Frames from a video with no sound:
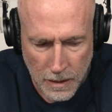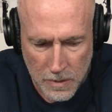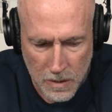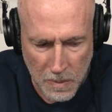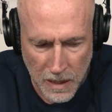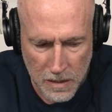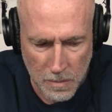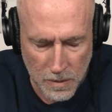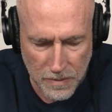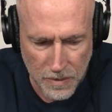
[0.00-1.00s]

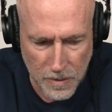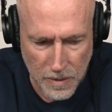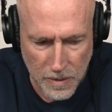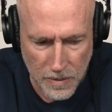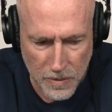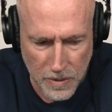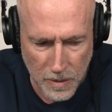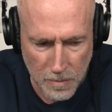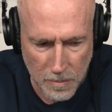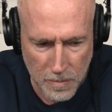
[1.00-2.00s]
responsible for
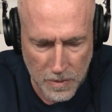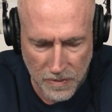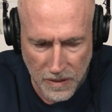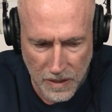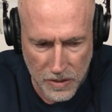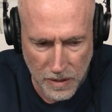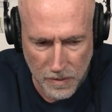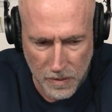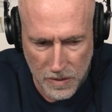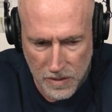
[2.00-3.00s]
some deflationary
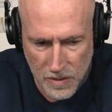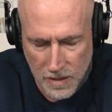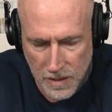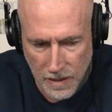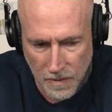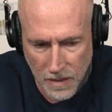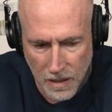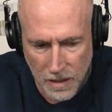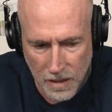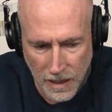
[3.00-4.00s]
forces, as I
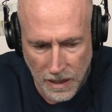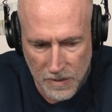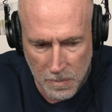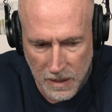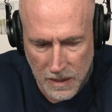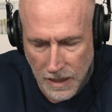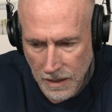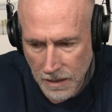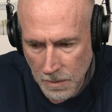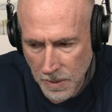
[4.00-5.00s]
think the layoffs in big
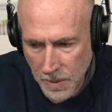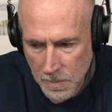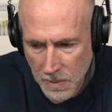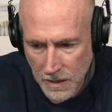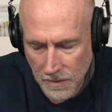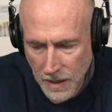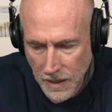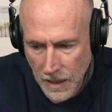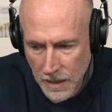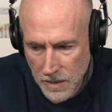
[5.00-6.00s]
tech and the prospect of
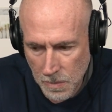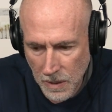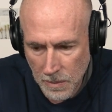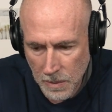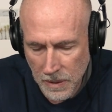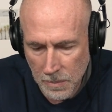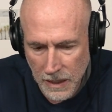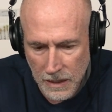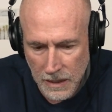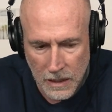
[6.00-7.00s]
AI has probably
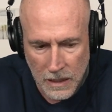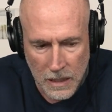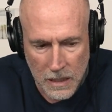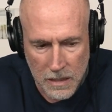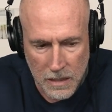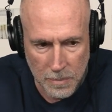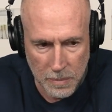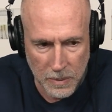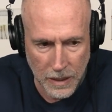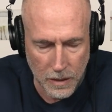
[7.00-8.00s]
made some
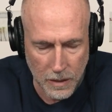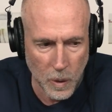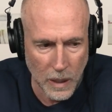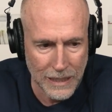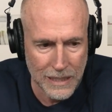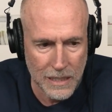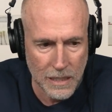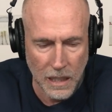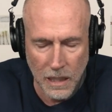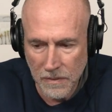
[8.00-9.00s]
people not quite as
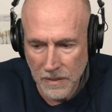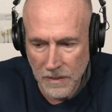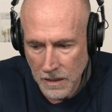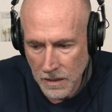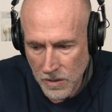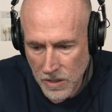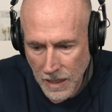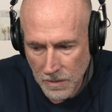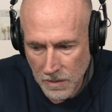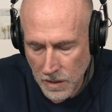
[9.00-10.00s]
confident in their
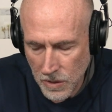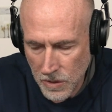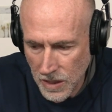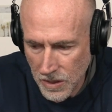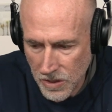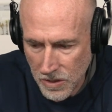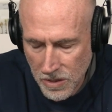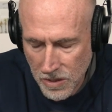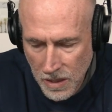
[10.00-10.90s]
salary negotiations.